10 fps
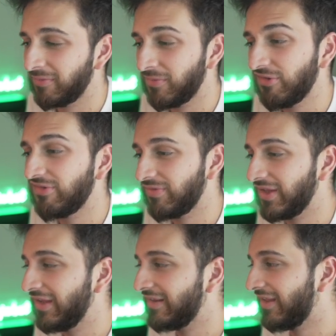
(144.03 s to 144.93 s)
that most of
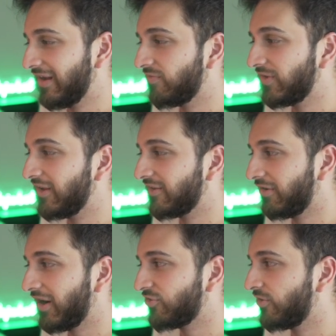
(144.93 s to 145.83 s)
these NFTs
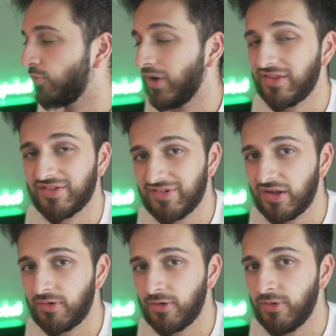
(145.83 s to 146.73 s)
are actually worth
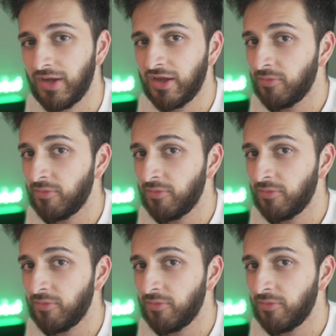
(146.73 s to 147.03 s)
zero.